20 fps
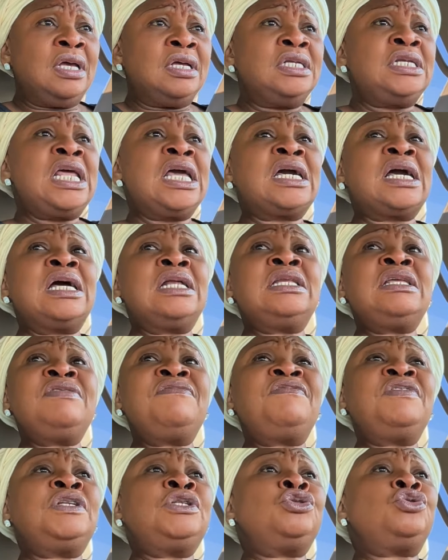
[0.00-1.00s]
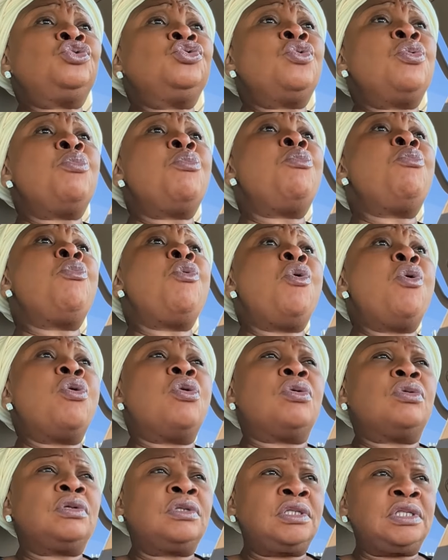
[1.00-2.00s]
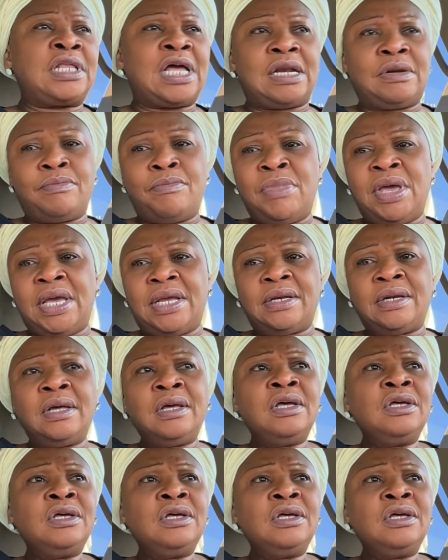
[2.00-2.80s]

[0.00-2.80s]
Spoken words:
They can even do more than men.